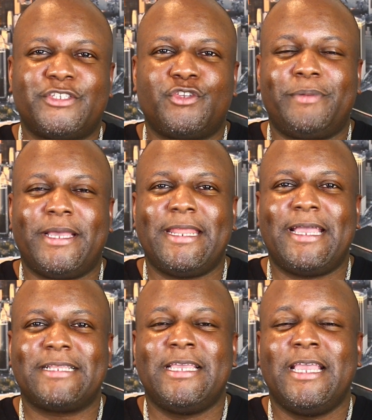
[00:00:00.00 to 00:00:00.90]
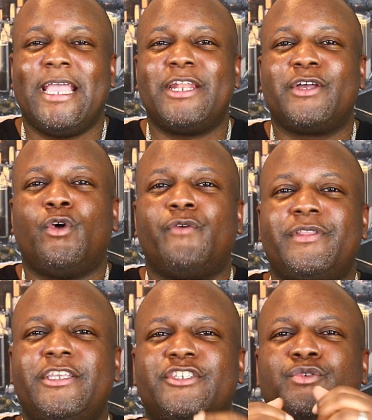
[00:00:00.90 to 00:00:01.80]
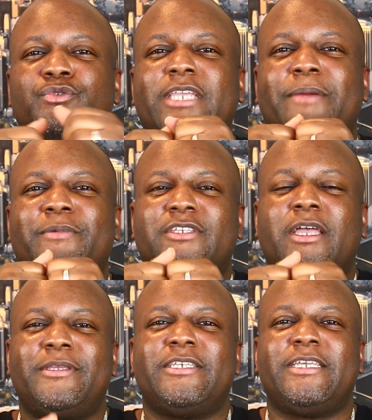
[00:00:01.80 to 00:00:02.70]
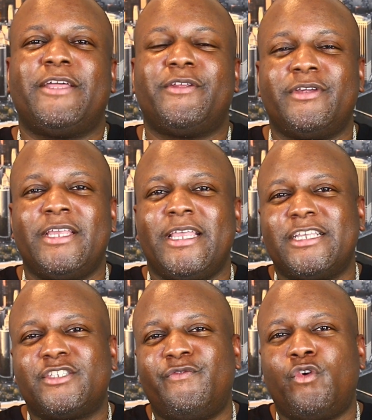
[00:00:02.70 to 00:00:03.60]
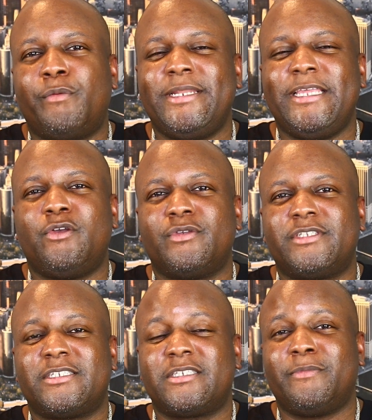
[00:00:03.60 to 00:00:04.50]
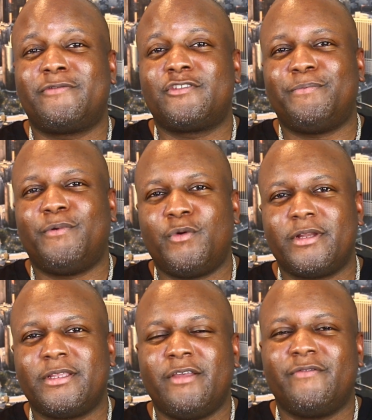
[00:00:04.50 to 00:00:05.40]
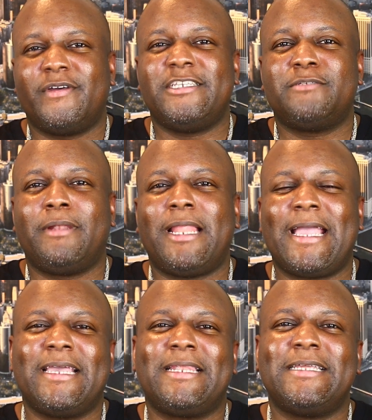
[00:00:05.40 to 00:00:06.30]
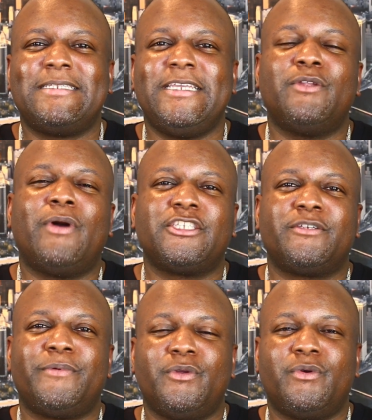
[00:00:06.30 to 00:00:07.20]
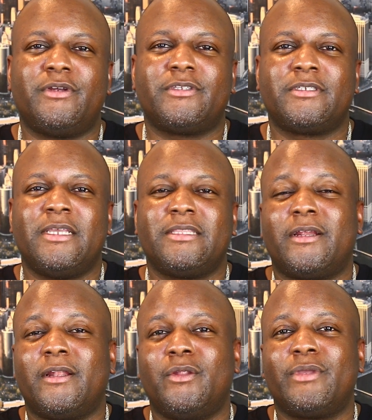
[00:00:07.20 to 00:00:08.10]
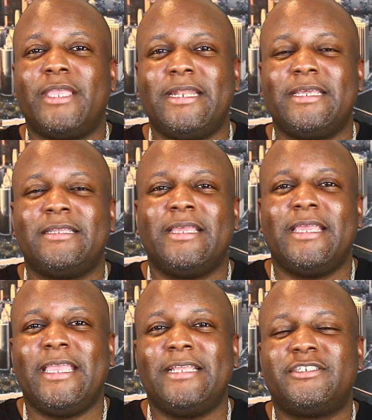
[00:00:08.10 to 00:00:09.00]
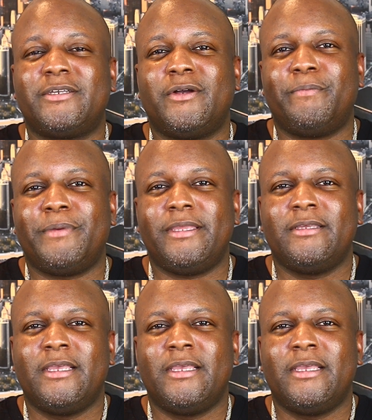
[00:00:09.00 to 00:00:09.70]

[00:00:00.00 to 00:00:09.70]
Rescue Plan Act, and the goal for these two chambers coming together is to form an ecosystem of support for these Black and Latino entrepreneurs that are located in Chicopee.